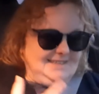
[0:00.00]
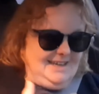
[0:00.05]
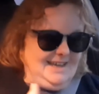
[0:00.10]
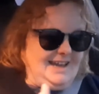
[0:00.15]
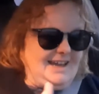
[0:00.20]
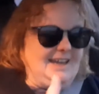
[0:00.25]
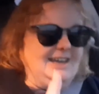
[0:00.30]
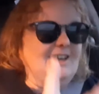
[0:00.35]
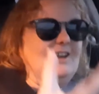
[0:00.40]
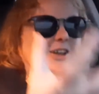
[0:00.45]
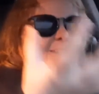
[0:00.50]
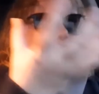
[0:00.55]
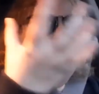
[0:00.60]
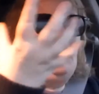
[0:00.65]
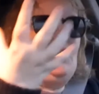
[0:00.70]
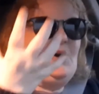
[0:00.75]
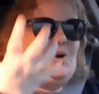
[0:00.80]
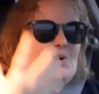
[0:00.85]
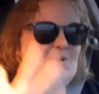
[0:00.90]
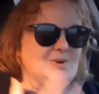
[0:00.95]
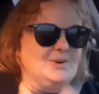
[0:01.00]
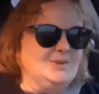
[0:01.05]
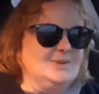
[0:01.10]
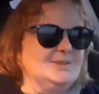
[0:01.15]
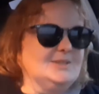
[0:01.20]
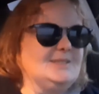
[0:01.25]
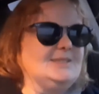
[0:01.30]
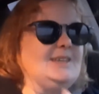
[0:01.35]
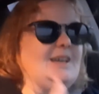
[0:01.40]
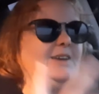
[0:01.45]
can go
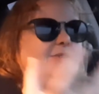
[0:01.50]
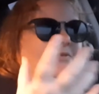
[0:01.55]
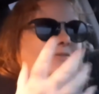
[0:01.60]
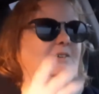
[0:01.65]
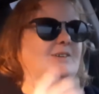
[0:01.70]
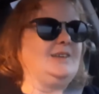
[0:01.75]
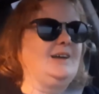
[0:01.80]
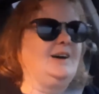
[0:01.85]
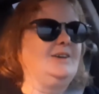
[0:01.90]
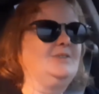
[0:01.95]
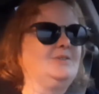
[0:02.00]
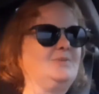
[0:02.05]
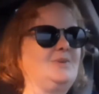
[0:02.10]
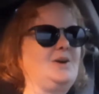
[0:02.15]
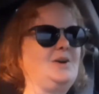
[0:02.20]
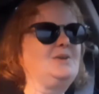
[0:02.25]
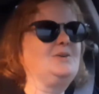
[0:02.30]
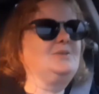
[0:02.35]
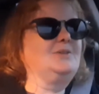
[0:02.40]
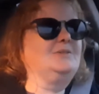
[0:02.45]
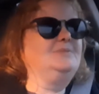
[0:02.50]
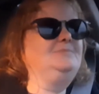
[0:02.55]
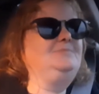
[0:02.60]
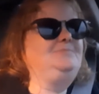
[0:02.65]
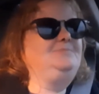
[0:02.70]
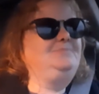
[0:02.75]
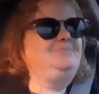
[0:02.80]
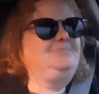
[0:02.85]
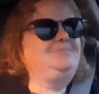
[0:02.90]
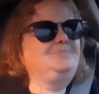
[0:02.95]
safely down the road.
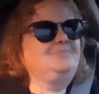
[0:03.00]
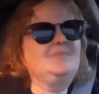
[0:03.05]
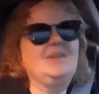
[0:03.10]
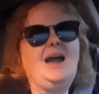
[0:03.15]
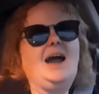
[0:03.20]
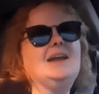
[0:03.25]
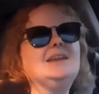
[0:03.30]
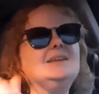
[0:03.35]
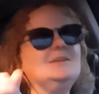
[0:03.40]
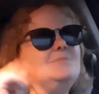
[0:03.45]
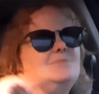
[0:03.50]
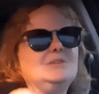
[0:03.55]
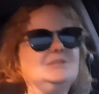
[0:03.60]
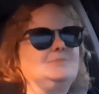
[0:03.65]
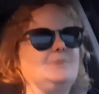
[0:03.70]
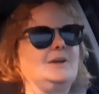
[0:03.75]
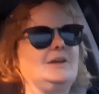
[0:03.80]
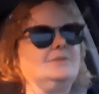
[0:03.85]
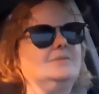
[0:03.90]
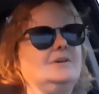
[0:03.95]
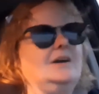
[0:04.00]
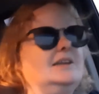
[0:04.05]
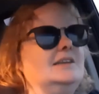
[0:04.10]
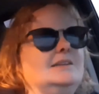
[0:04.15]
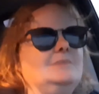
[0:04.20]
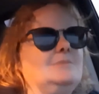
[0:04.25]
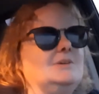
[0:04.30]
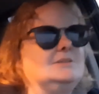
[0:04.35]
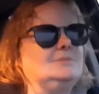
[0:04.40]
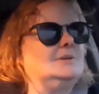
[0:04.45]
I didn't miss my
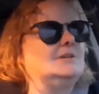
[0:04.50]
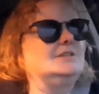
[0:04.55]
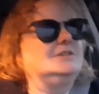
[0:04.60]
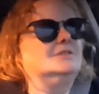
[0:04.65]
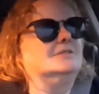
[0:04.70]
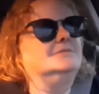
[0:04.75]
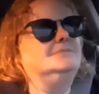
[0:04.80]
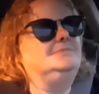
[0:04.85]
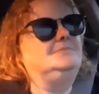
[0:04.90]
turn.